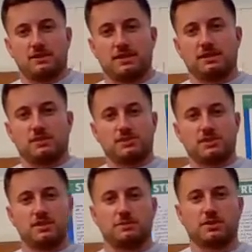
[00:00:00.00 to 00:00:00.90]
All right,
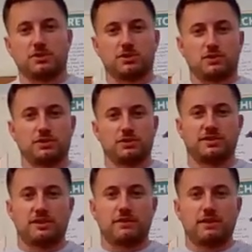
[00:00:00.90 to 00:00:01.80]
loosening up our
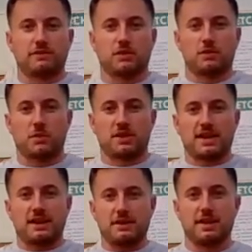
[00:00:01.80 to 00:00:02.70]
shoulders, getting ready for our
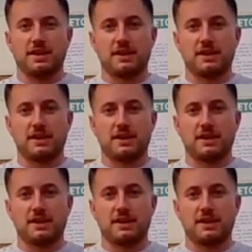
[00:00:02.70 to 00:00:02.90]
workout.